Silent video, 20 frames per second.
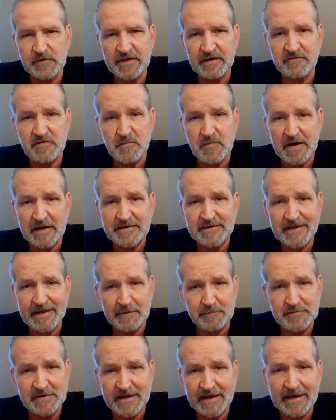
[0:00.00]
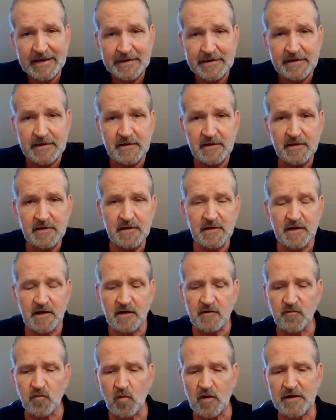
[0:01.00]
given by Deb Dana
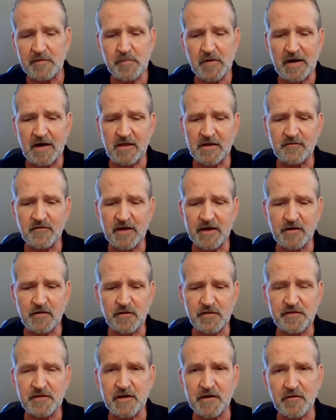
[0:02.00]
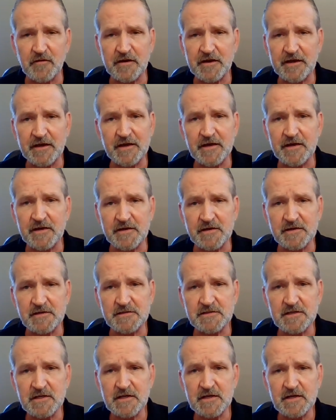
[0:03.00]
of what polyvagal theory
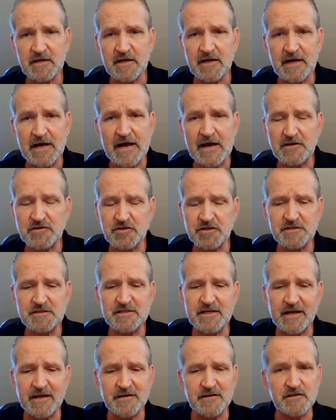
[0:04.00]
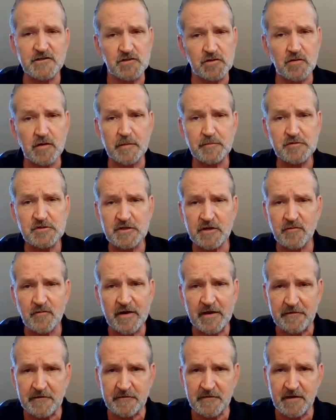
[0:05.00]
is. I should say a description
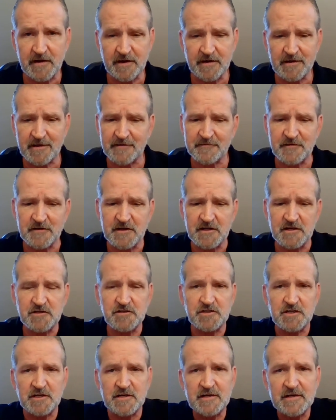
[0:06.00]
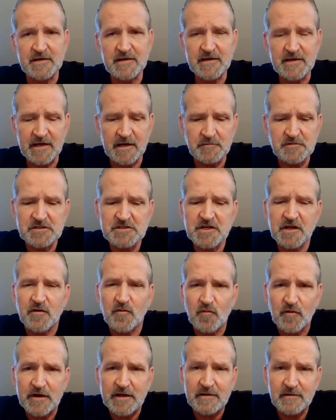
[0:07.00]
rather than a definition. And I'm just going
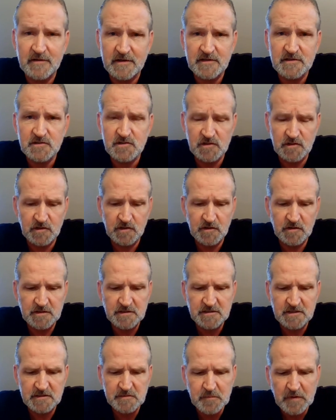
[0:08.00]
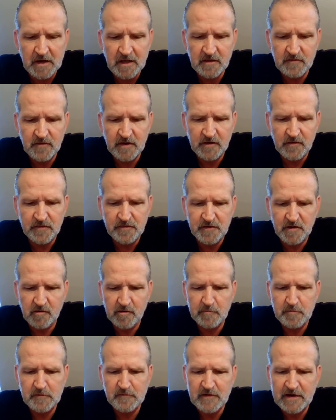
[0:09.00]
to read this to you. It says, polyvagal
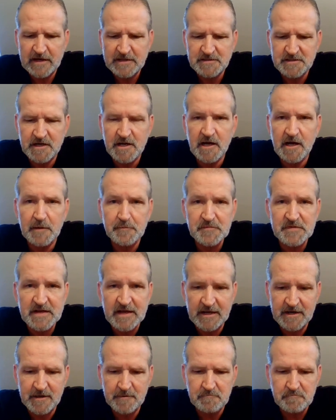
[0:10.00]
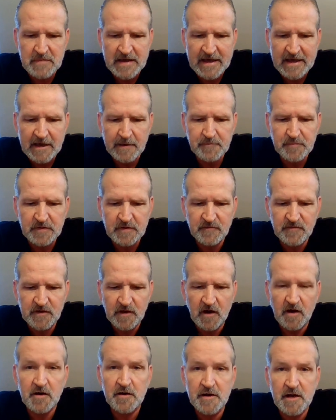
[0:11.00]
theory provides an updated map of
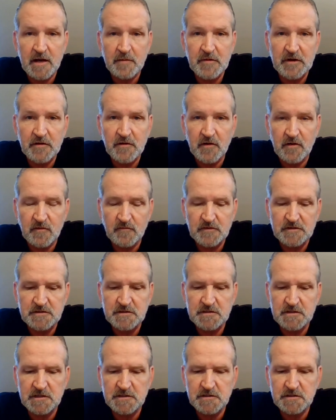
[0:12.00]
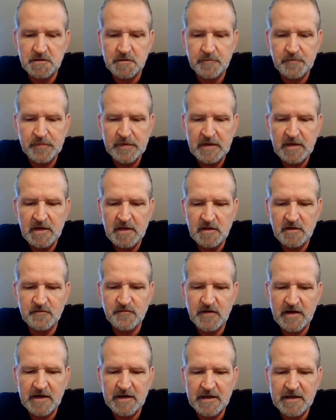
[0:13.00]
the autonomic nervous system,
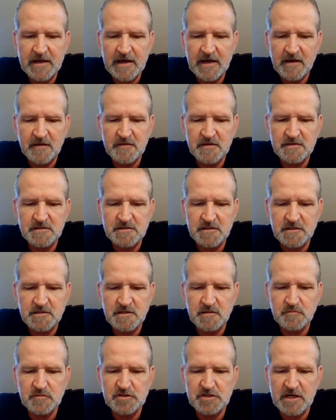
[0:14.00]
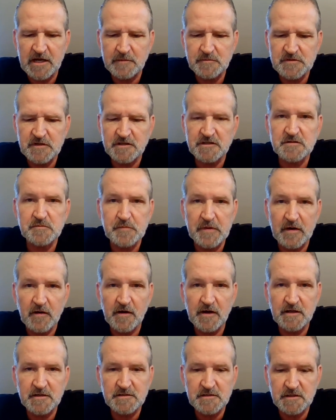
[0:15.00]
defining how this system shapes
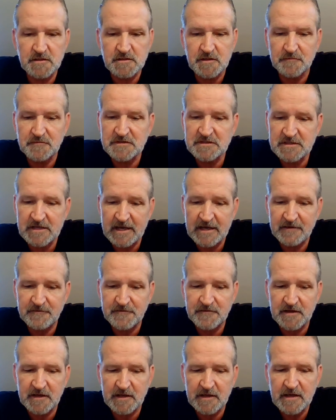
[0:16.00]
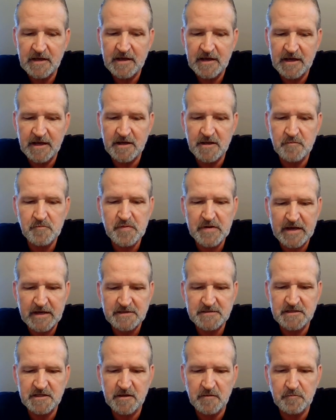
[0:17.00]
experiences of safety and
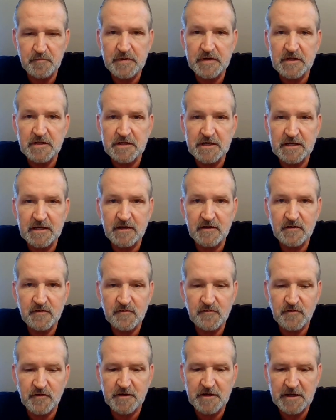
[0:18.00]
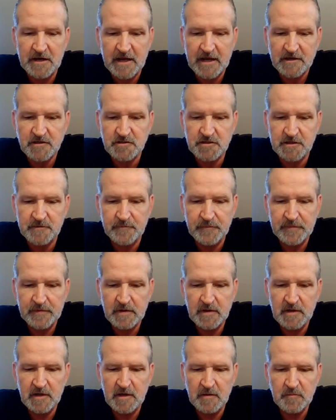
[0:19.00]
impacts the ability for connection.
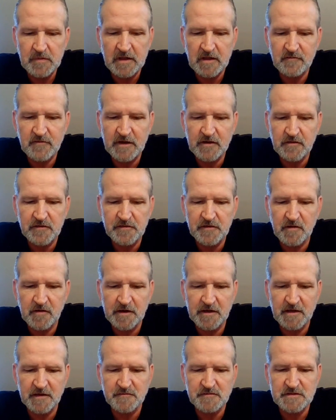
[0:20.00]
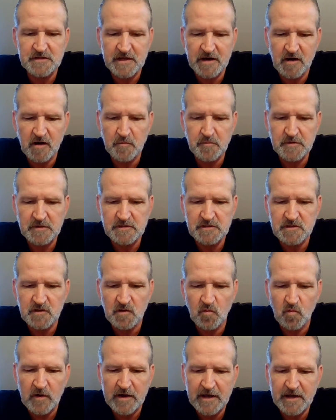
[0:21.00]
Polyvagal theory gives therapists
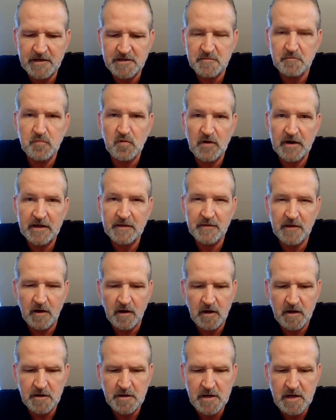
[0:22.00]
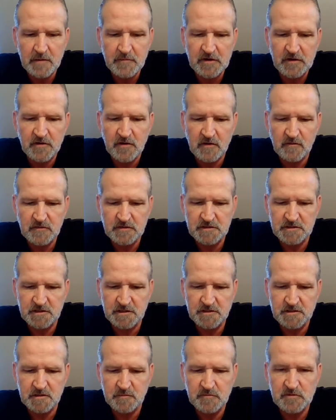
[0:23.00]
a way to bring the autonomic nervous
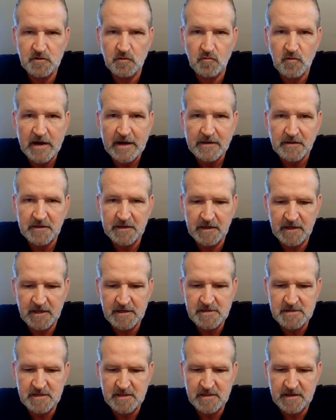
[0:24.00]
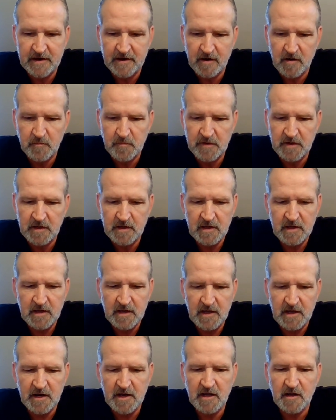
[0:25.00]
system directly into therapy
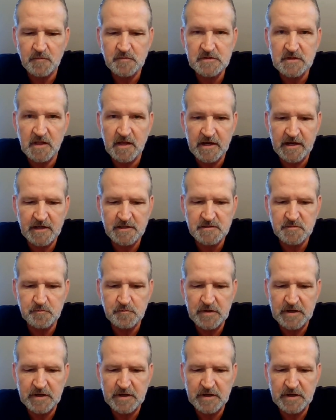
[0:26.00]
and helps clients